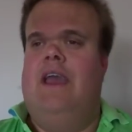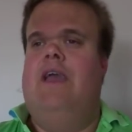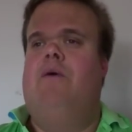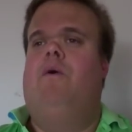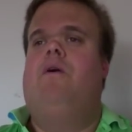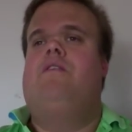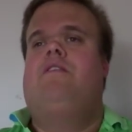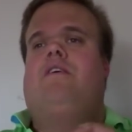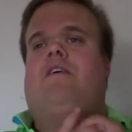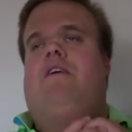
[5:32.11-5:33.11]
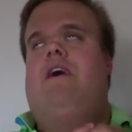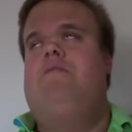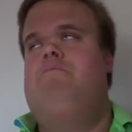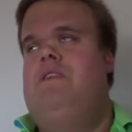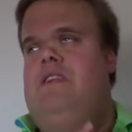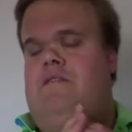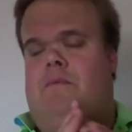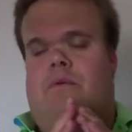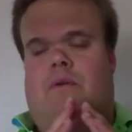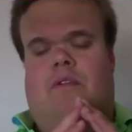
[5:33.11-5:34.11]
It was
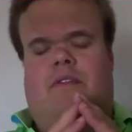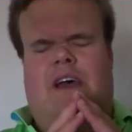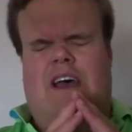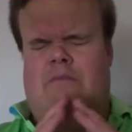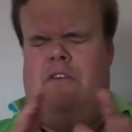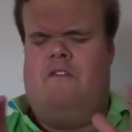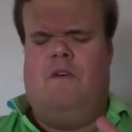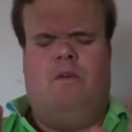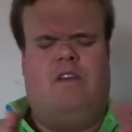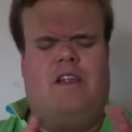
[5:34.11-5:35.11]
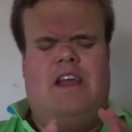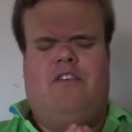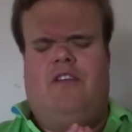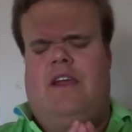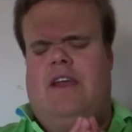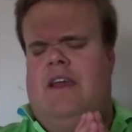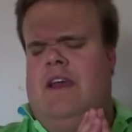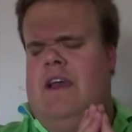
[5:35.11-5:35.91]
unbelievable. The atmosphere was electric.